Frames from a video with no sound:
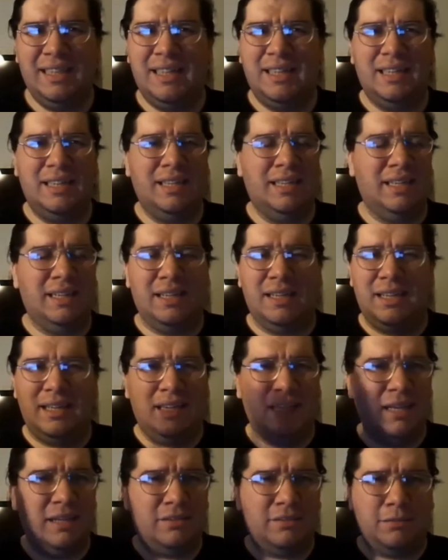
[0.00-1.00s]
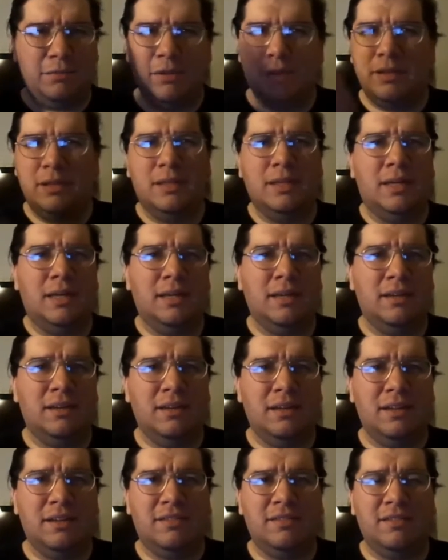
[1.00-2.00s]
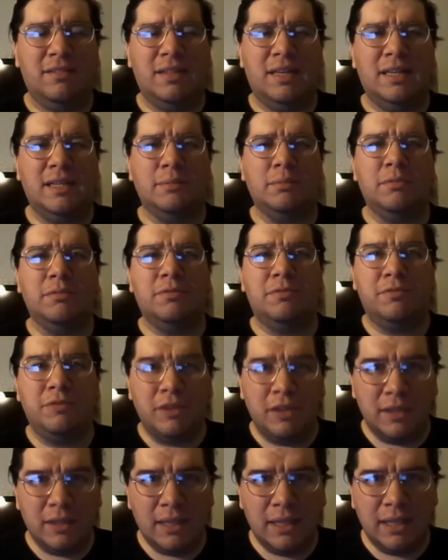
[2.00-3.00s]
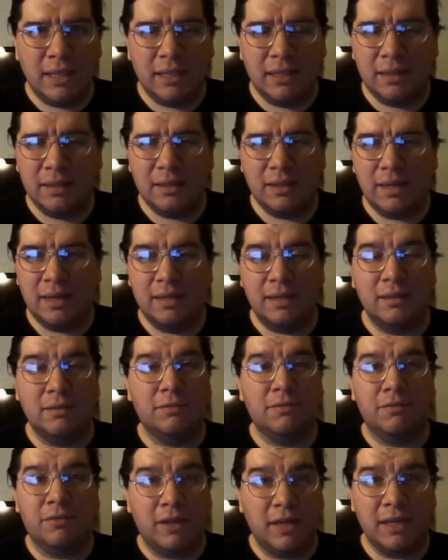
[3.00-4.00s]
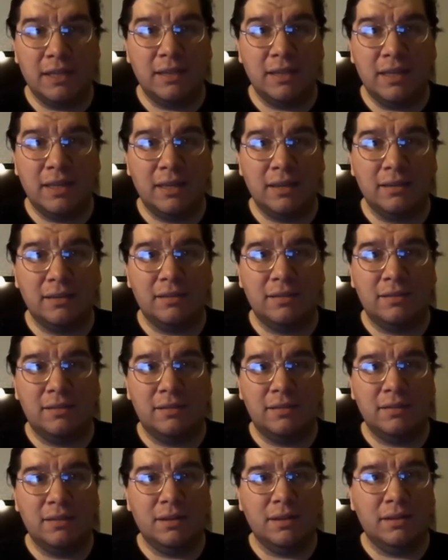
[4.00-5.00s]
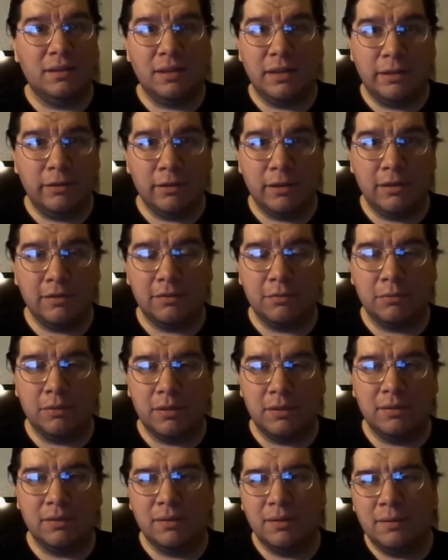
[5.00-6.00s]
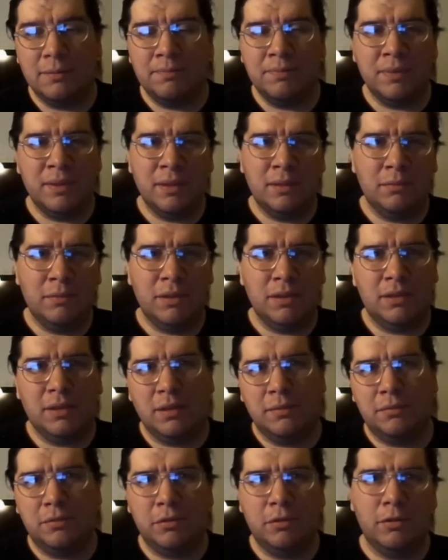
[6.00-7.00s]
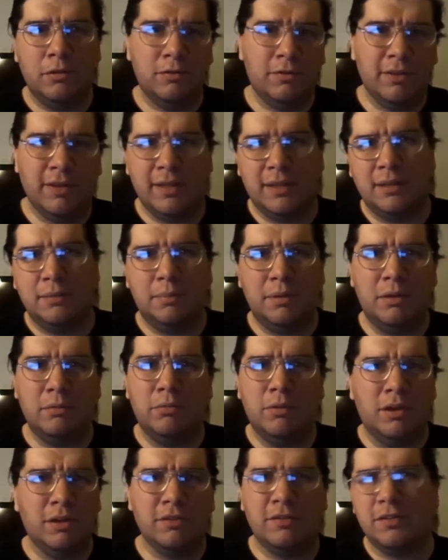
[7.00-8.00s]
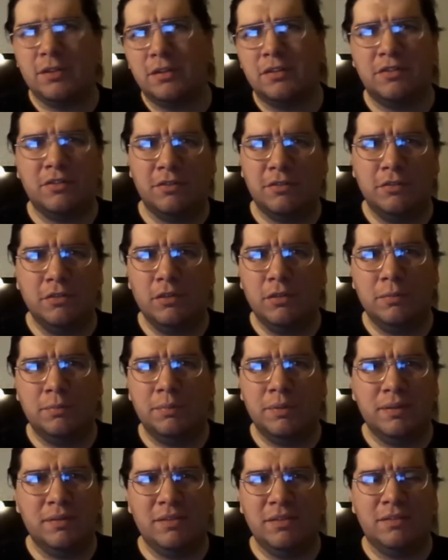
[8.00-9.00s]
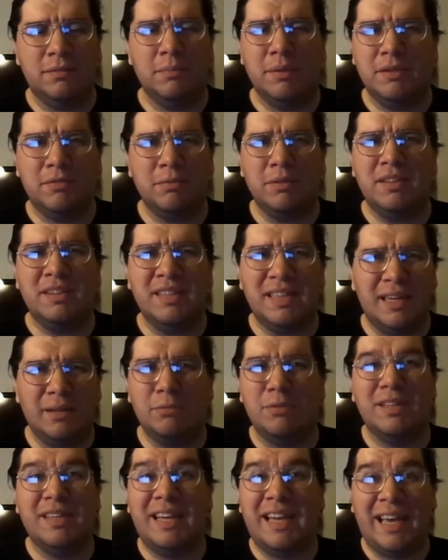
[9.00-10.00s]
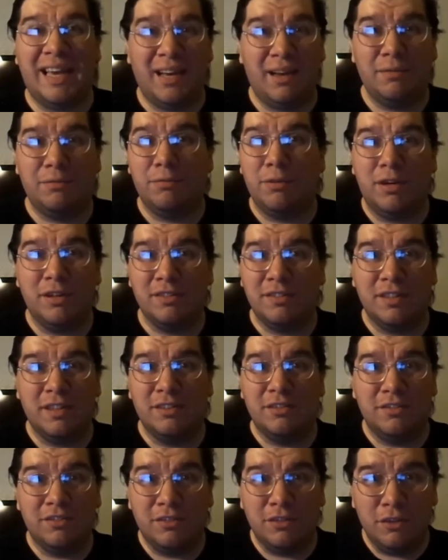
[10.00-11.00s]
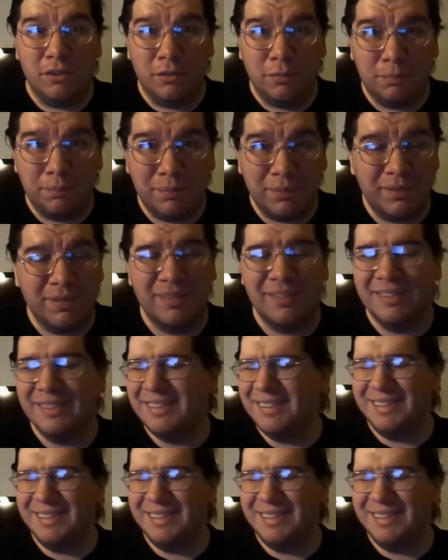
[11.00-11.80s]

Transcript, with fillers: yeah, and, and I swear to God, it, it's not even funny. I didn't find that hilarious when when it comes to her talking about wonton soup. It just makes me not want to have wonton soup.